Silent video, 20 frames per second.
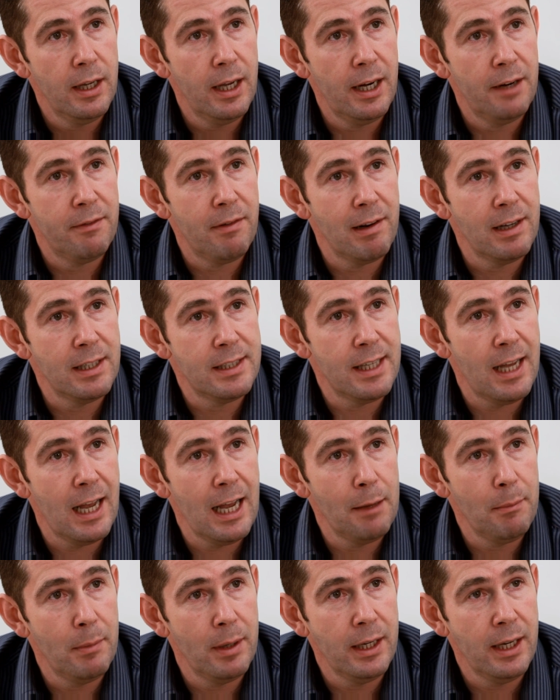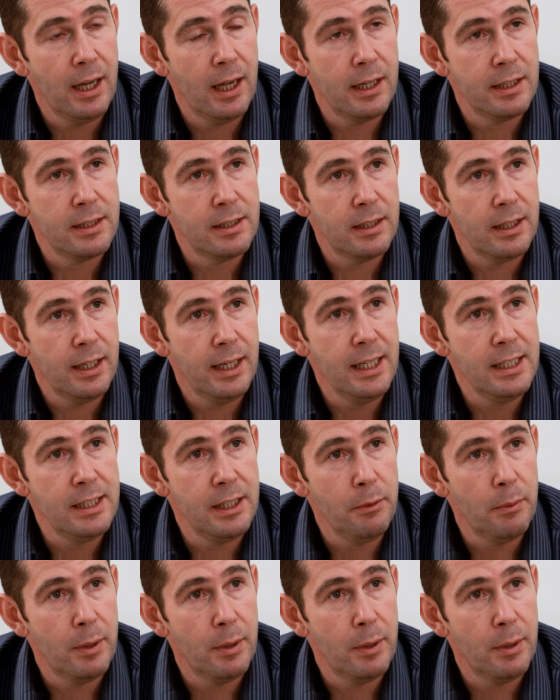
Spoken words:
in a very timely and easy